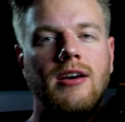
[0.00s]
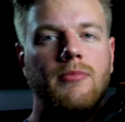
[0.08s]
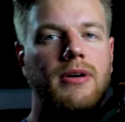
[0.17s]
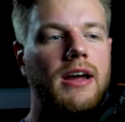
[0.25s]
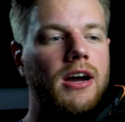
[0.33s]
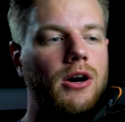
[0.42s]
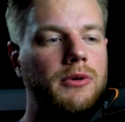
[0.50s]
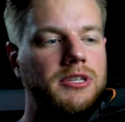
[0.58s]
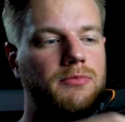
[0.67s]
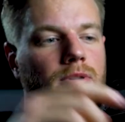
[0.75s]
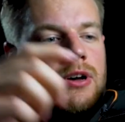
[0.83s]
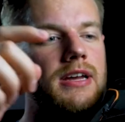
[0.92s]
but I always
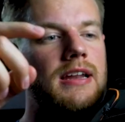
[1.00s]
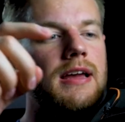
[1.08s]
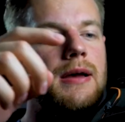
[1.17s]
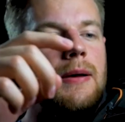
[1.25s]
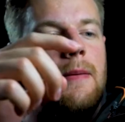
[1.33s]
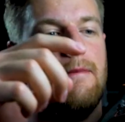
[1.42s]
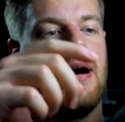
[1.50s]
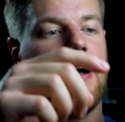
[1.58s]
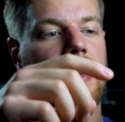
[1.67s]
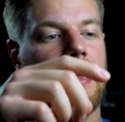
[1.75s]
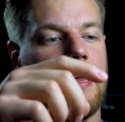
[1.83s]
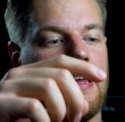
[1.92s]
put
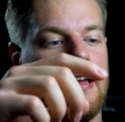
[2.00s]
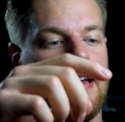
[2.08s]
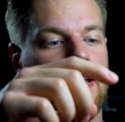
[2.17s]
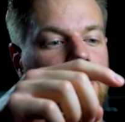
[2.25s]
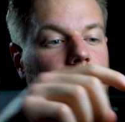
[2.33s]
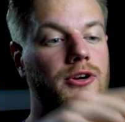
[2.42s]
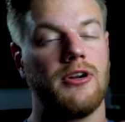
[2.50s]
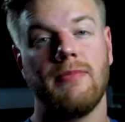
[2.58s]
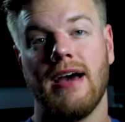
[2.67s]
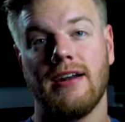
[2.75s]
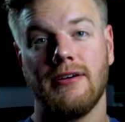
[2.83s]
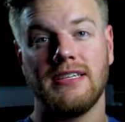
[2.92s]
my dirty
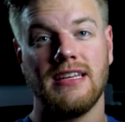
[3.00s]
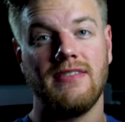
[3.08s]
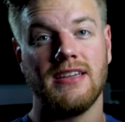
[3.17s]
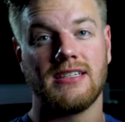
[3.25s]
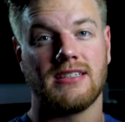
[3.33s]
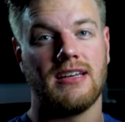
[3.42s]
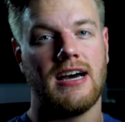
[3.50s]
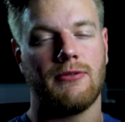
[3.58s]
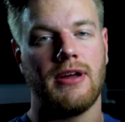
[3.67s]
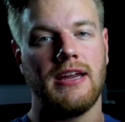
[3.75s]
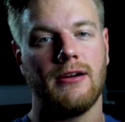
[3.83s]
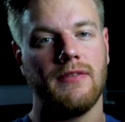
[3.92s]
batteries in this slot
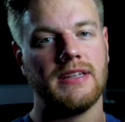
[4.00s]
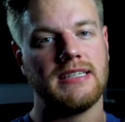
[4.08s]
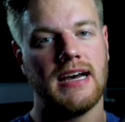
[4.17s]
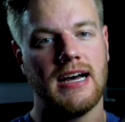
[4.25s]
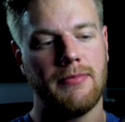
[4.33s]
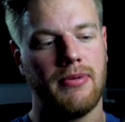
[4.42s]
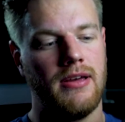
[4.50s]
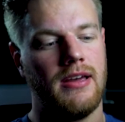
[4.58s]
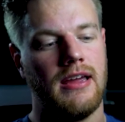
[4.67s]
right here on the top,